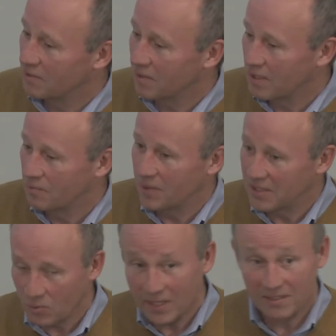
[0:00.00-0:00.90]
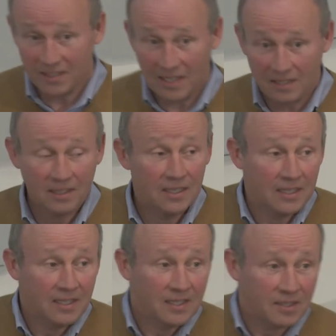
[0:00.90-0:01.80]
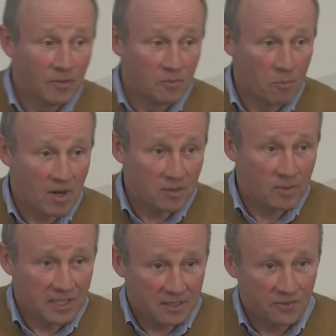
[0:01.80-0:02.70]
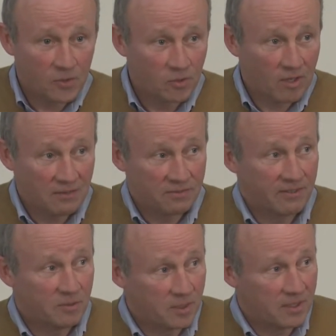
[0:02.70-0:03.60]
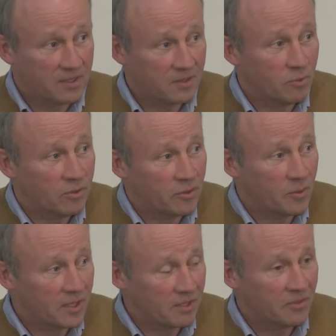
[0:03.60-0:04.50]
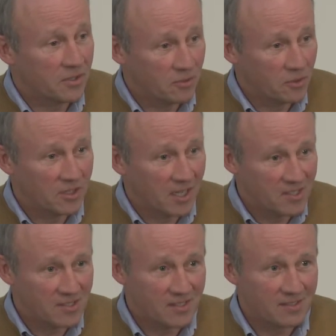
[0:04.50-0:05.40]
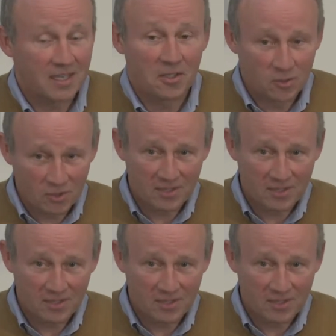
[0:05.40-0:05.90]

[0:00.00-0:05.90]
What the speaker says: I'll be as quick as I can, then we have a break, we'll take a photograph of everybody to prove you were here for your funding agencies, I know, just to